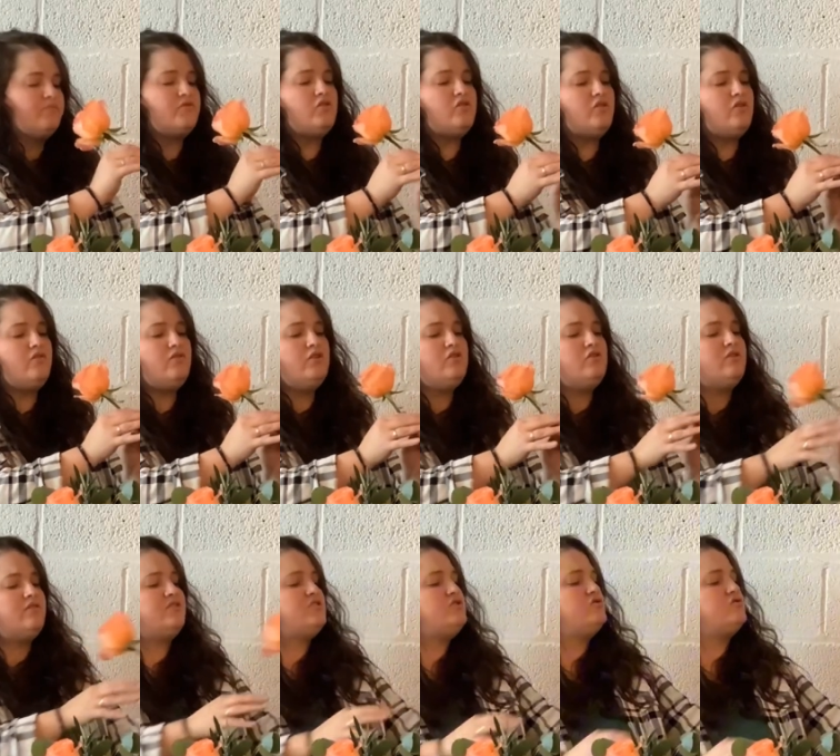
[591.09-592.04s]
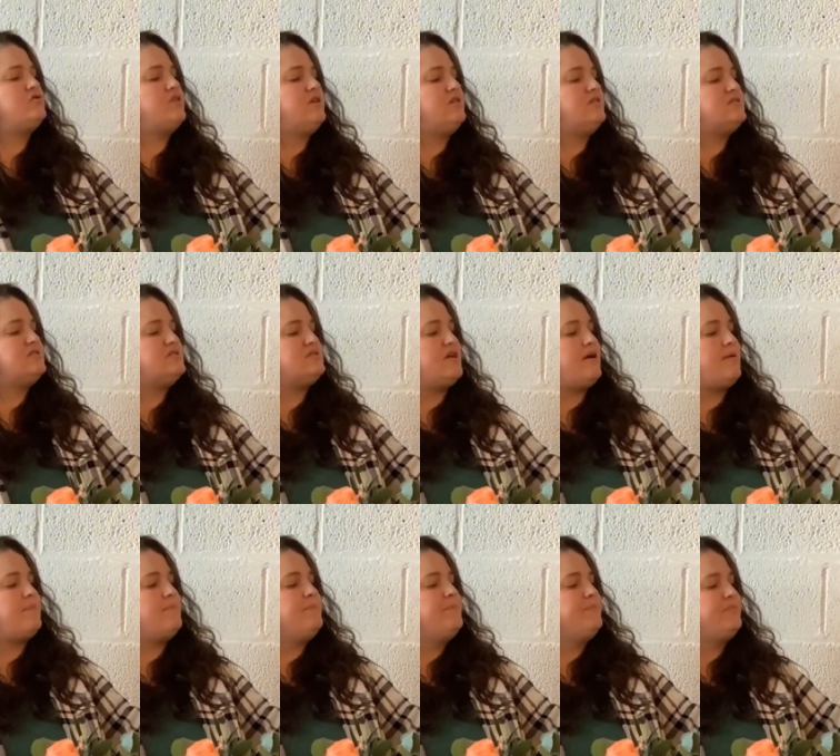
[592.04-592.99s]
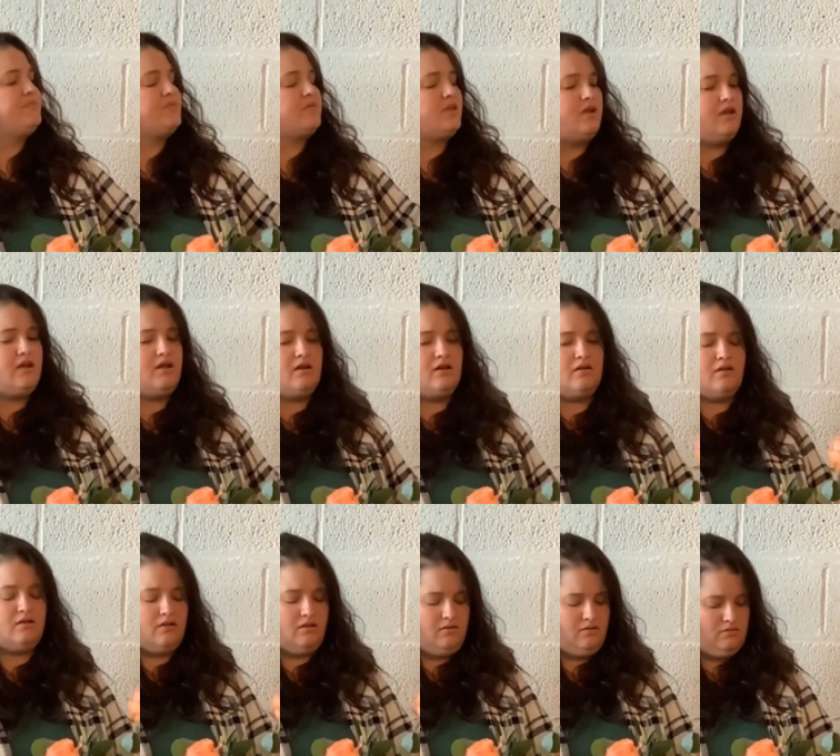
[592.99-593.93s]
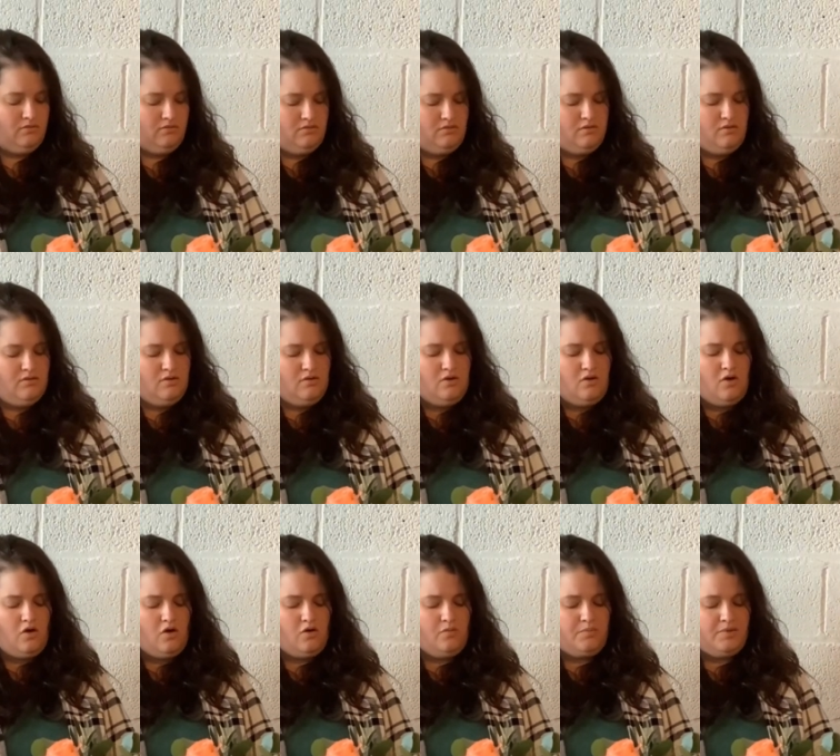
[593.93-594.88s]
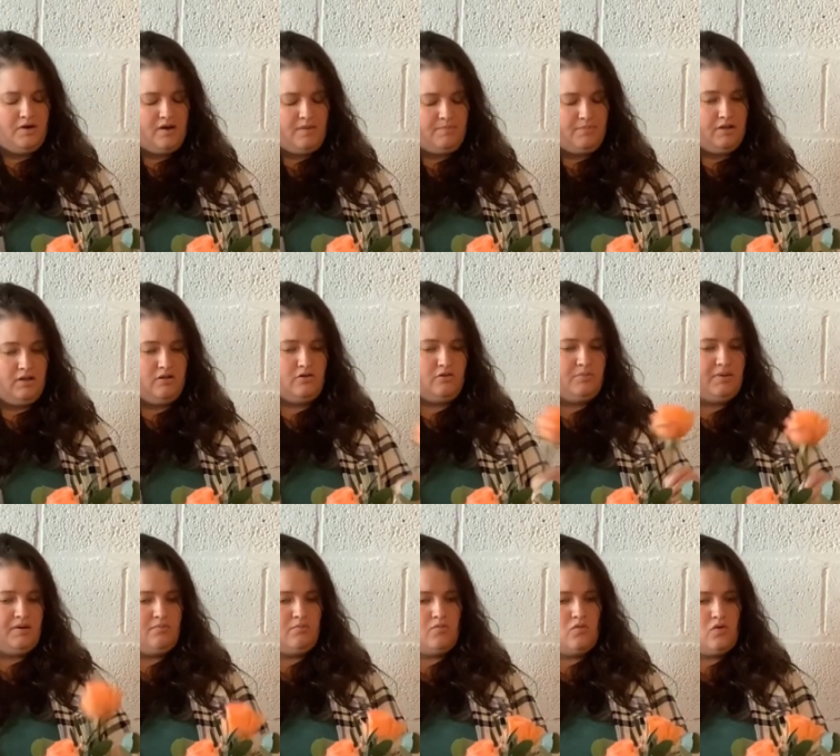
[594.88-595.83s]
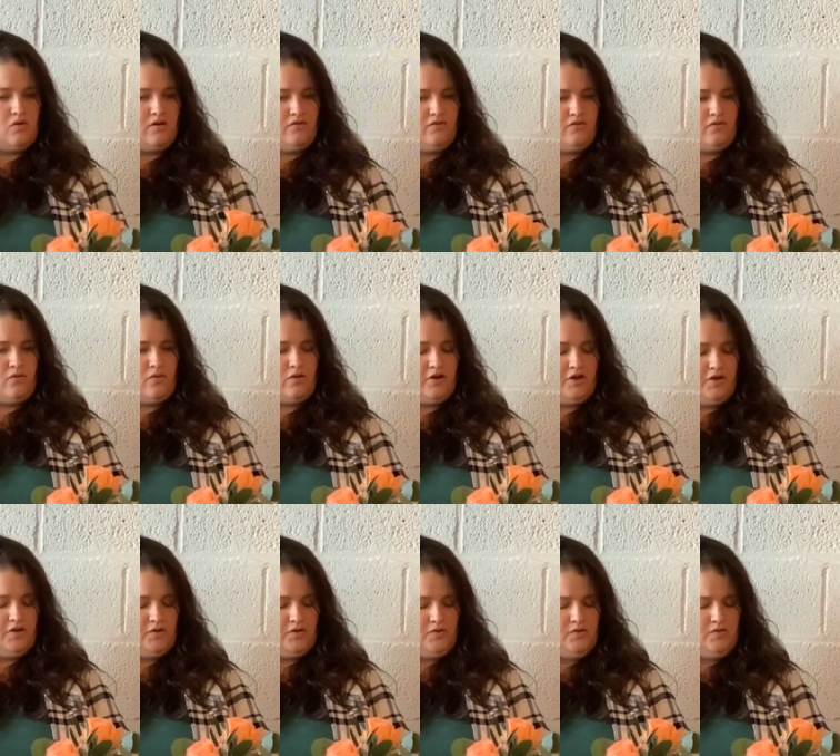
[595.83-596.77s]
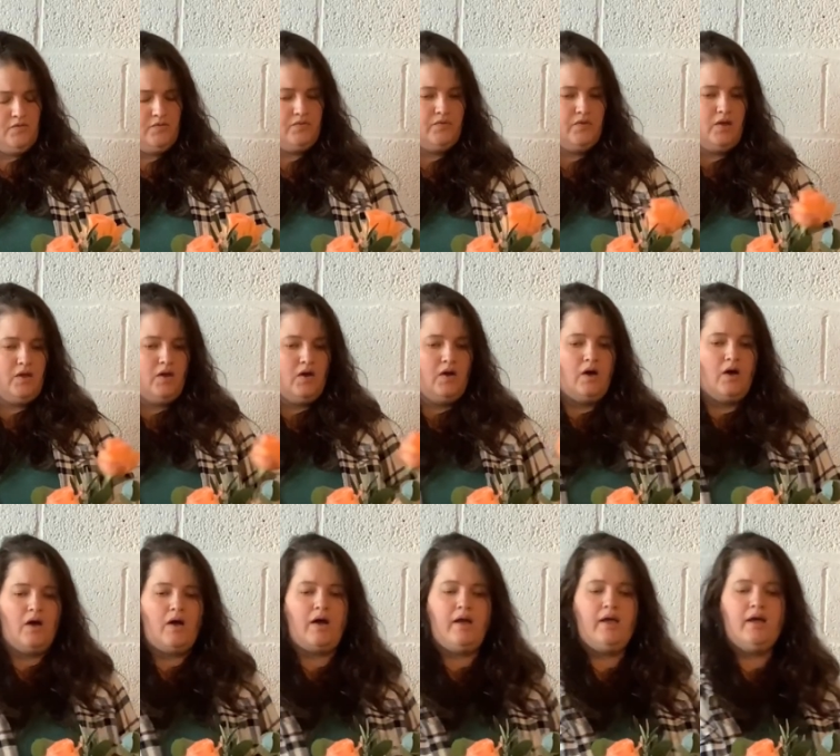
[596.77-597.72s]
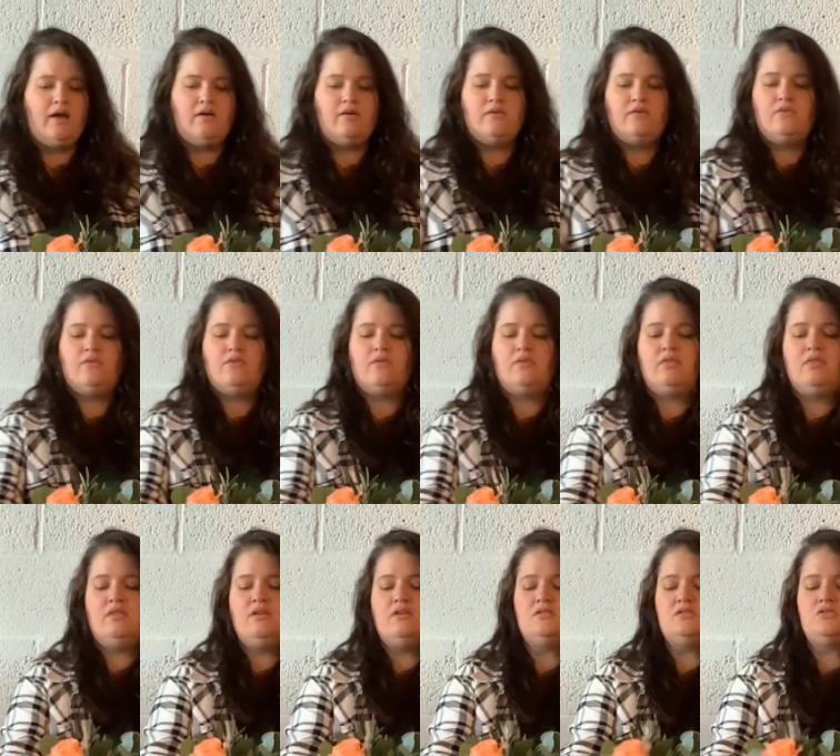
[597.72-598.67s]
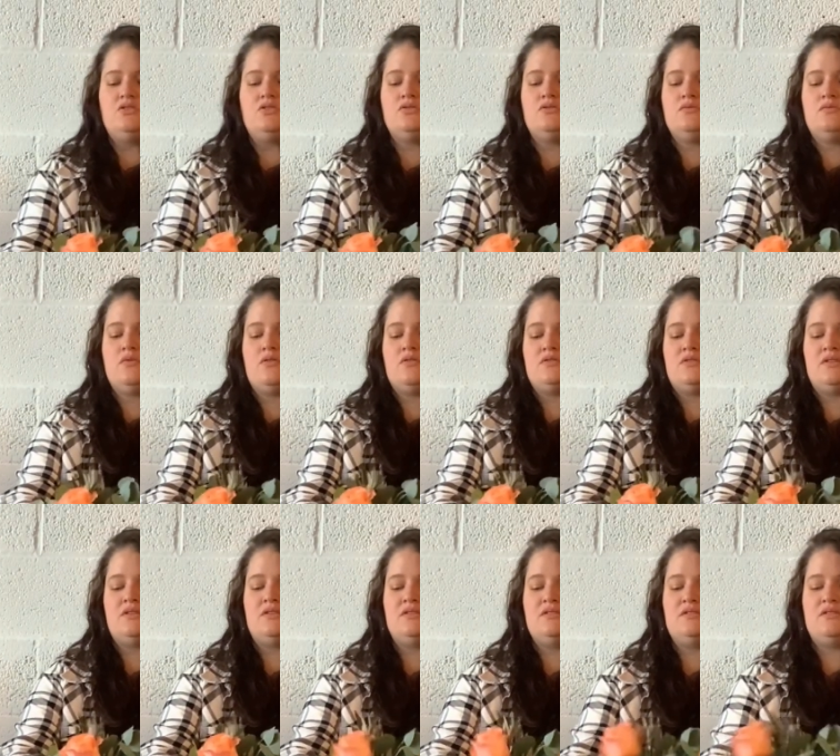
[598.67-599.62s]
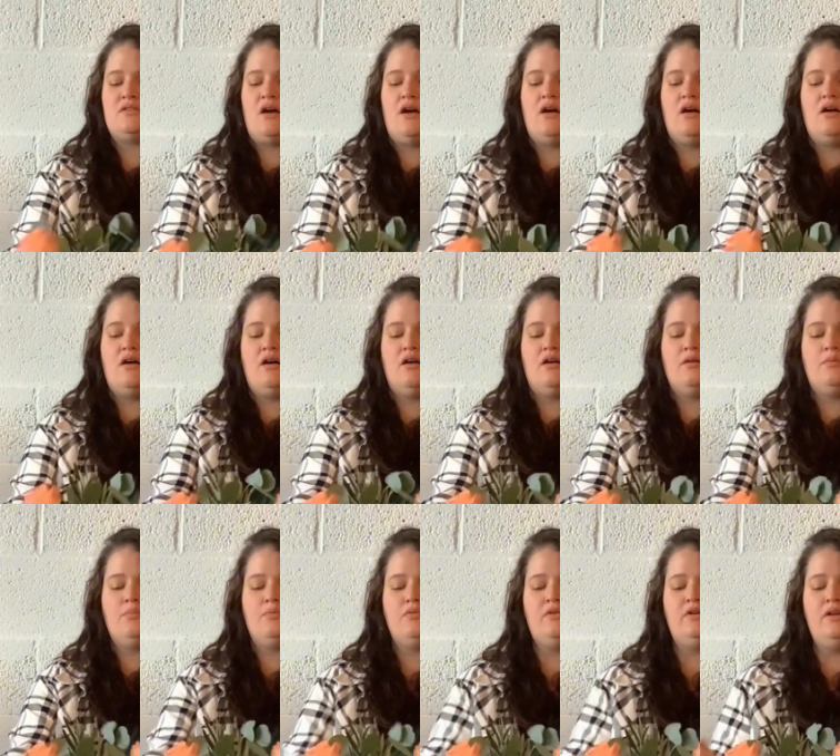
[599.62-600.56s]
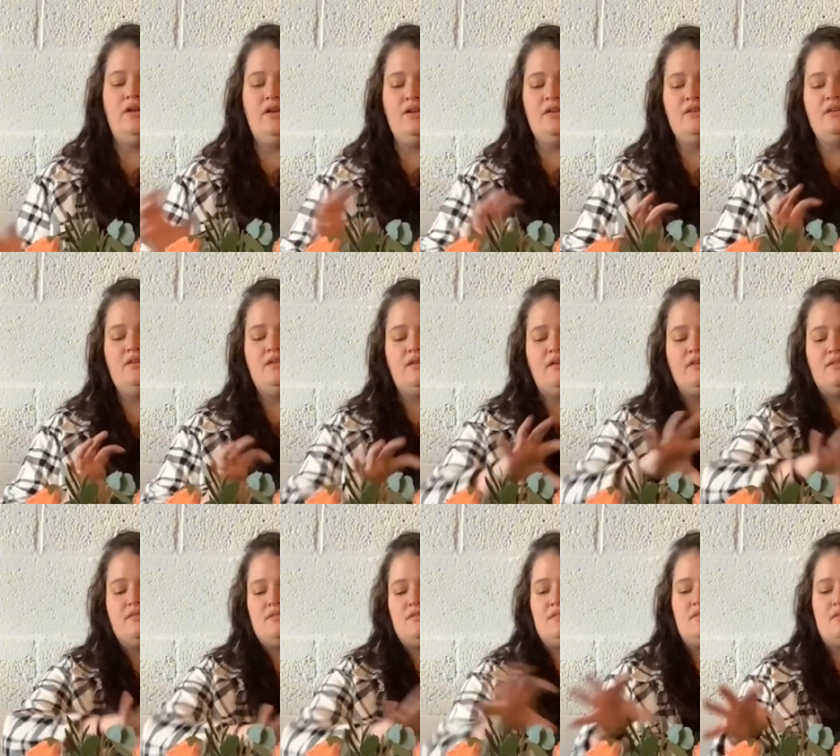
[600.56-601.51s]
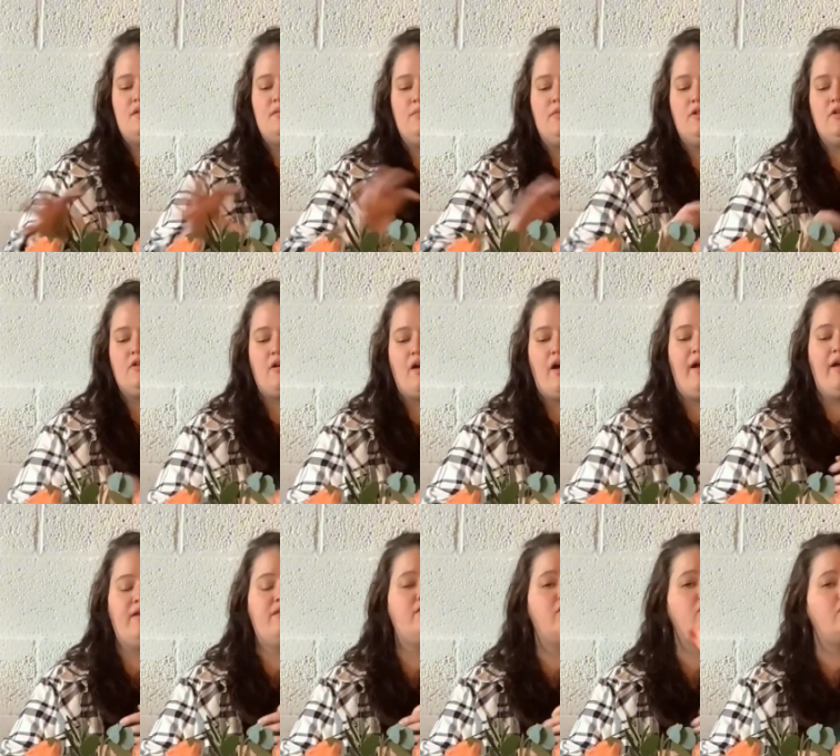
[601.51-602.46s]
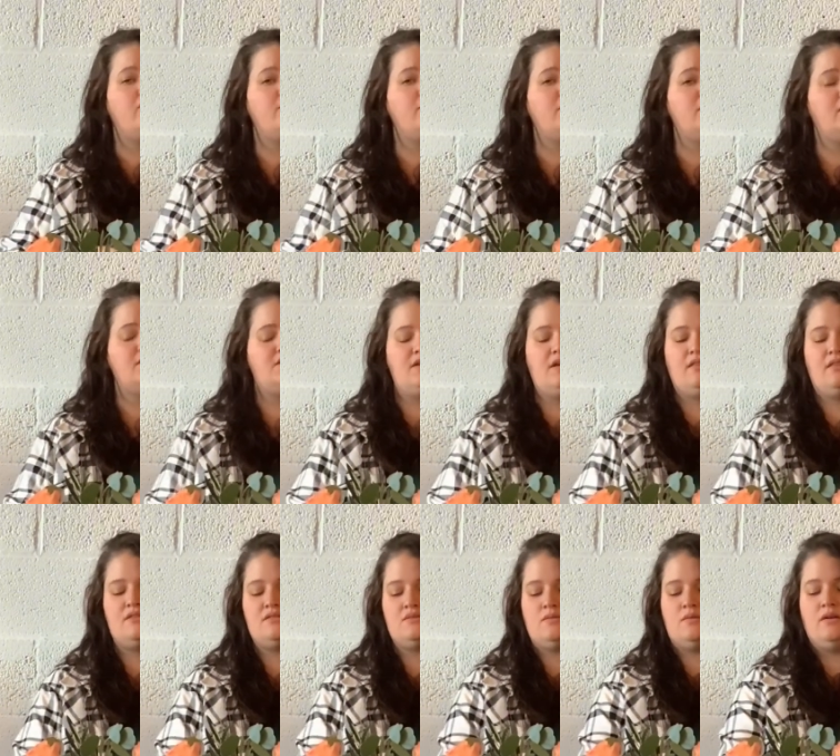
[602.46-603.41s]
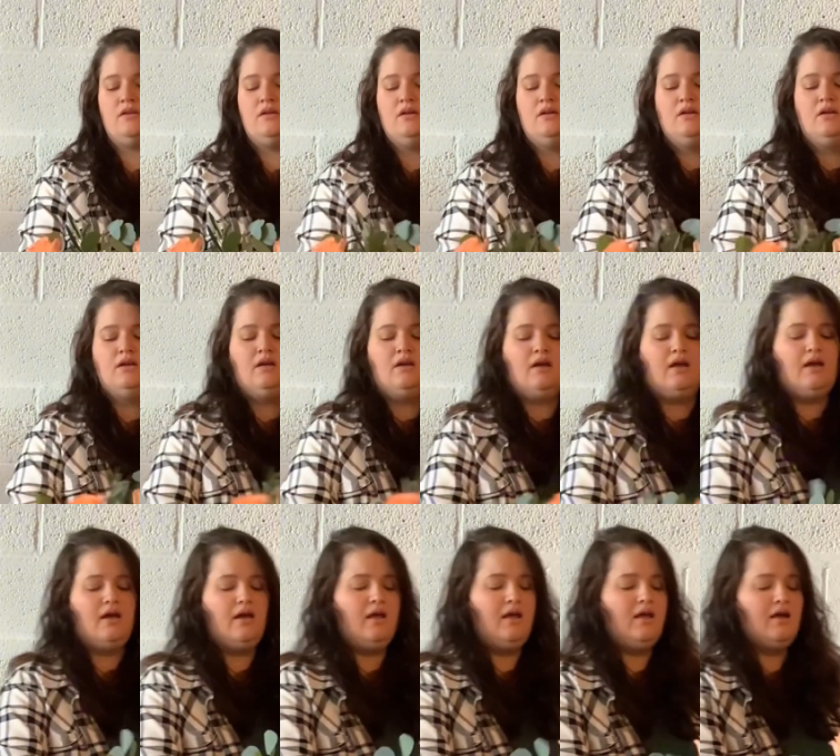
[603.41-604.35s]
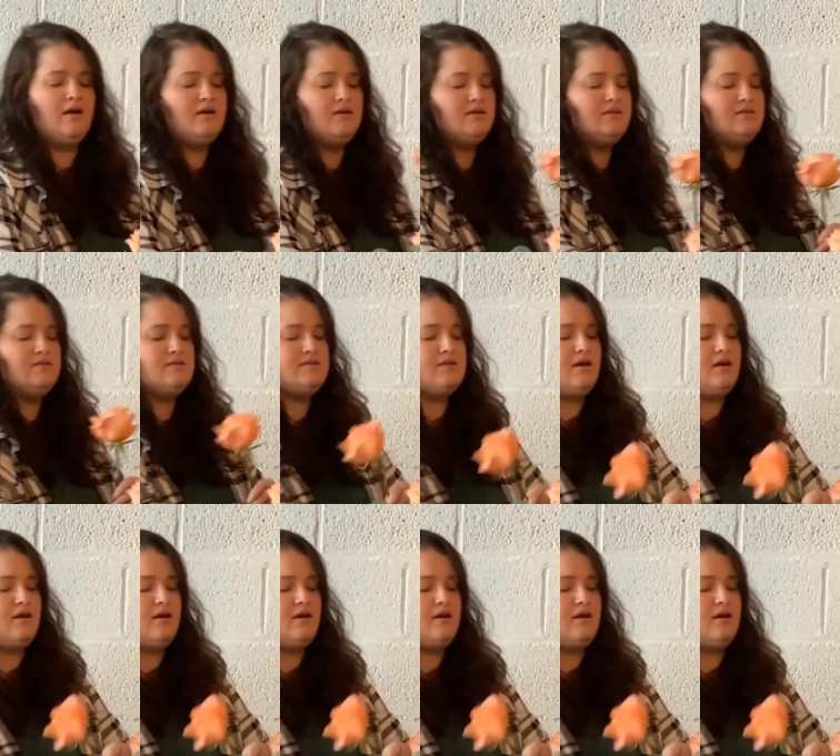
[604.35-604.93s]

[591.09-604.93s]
So if you do have a straighter stem, it'll open up a little bit more for you. I have these 2 roses are pretty similar height, so I'm going to take this one and